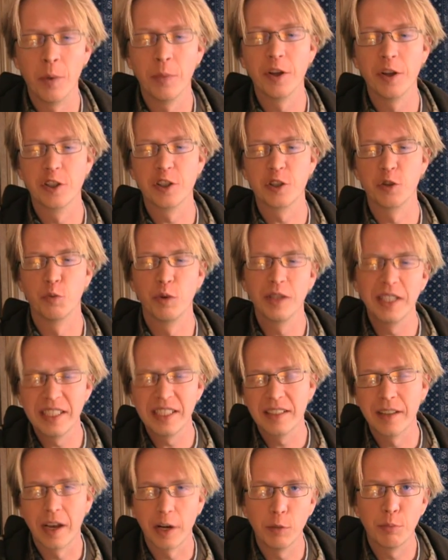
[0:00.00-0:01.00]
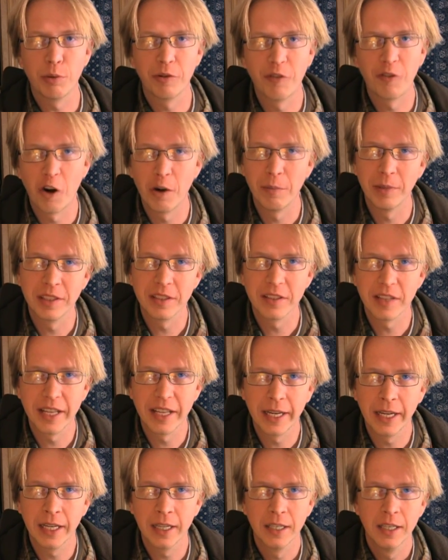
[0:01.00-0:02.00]
There's the really subtle performance
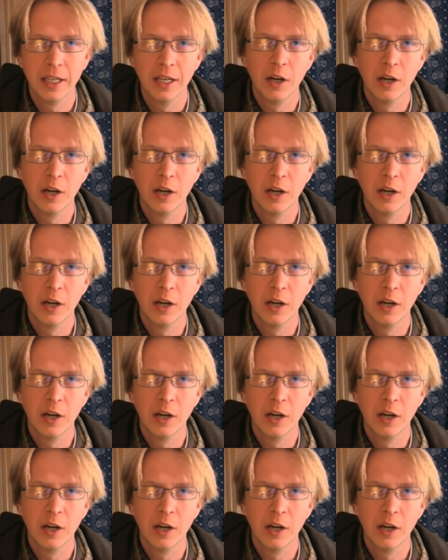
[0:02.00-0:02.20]
thing,